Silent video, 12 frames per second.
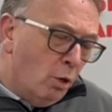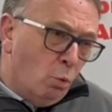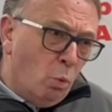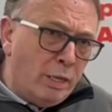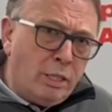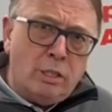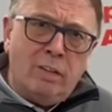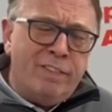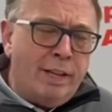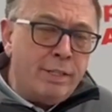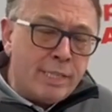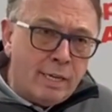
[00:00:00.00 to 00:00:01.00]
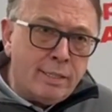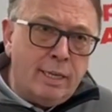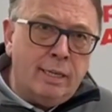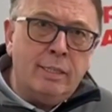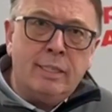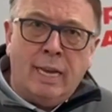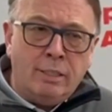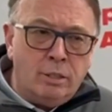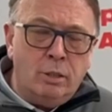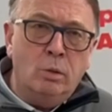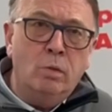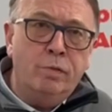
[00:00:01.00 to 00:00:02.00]
which is a fantastic test
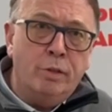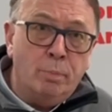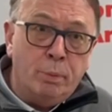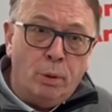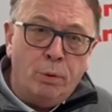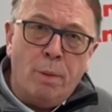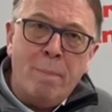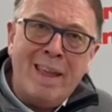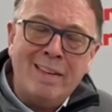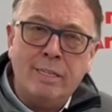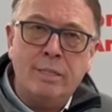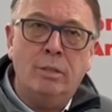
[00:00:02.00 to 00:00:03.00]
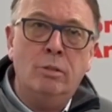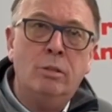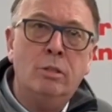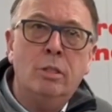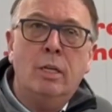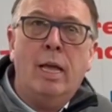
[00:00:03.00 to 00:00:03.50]
tool for both the maintenance